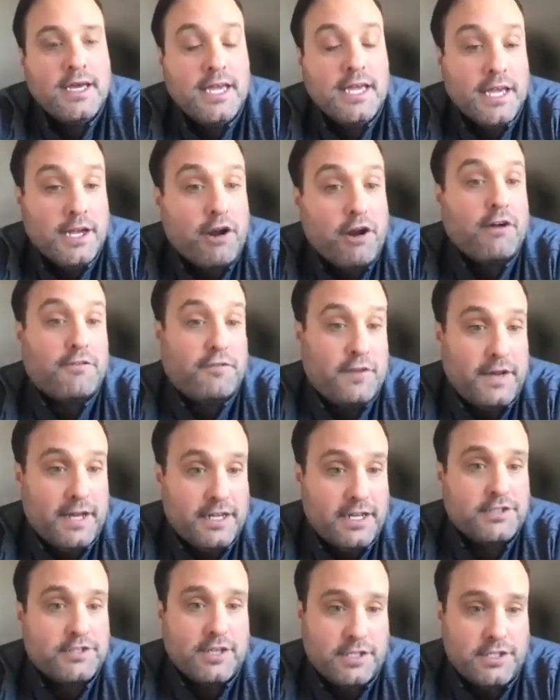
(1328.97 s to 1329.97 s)
in our
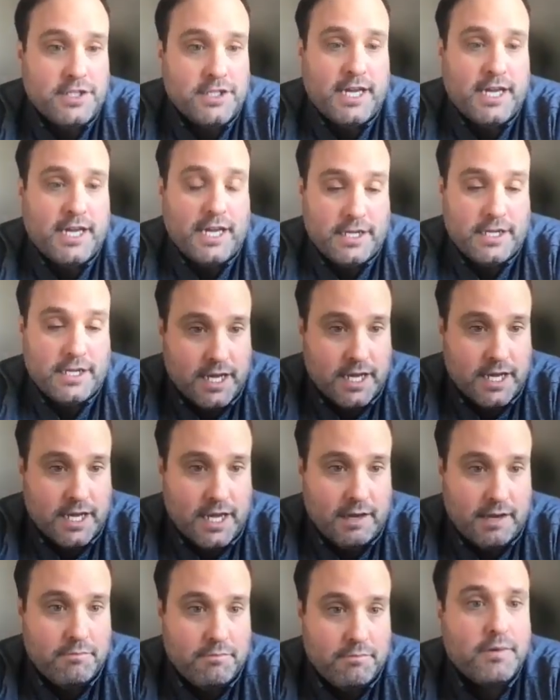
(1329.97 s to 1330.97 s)
financial education
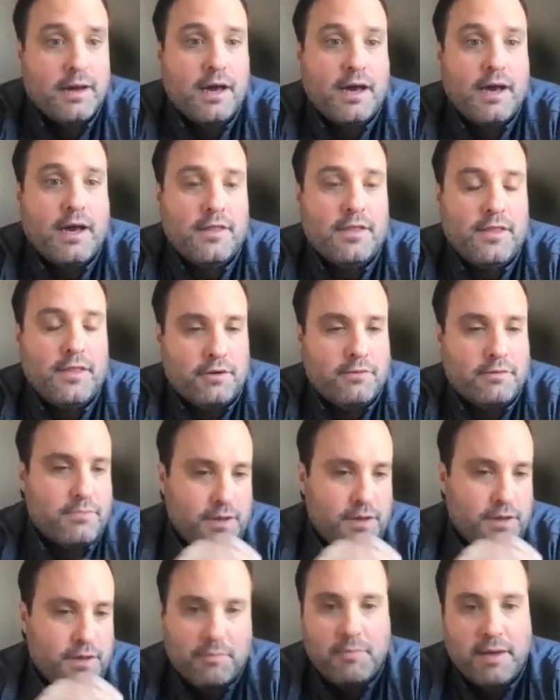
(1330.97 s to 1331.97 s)
game that
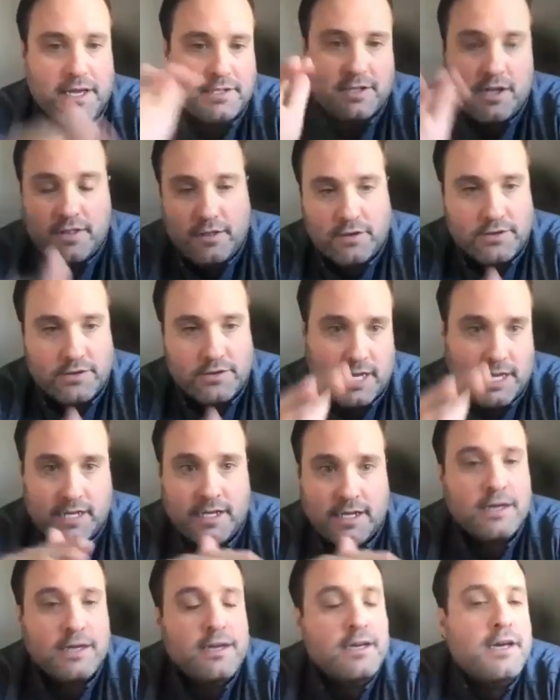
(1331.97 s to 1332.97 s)
are based on those
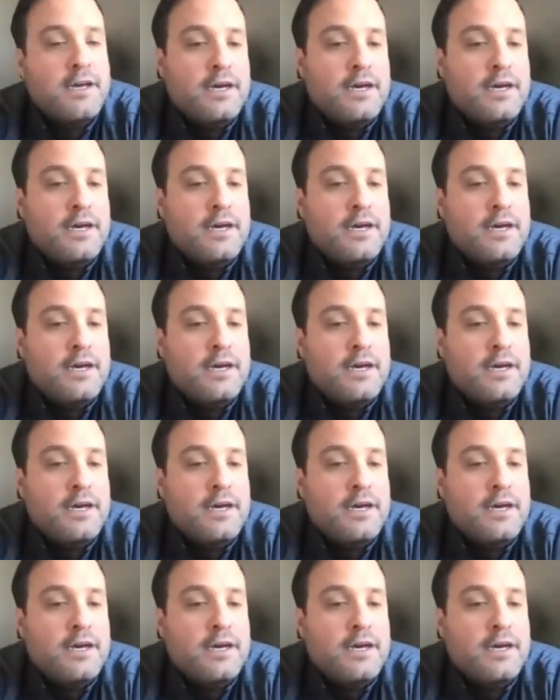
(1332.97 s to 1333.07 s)
kind of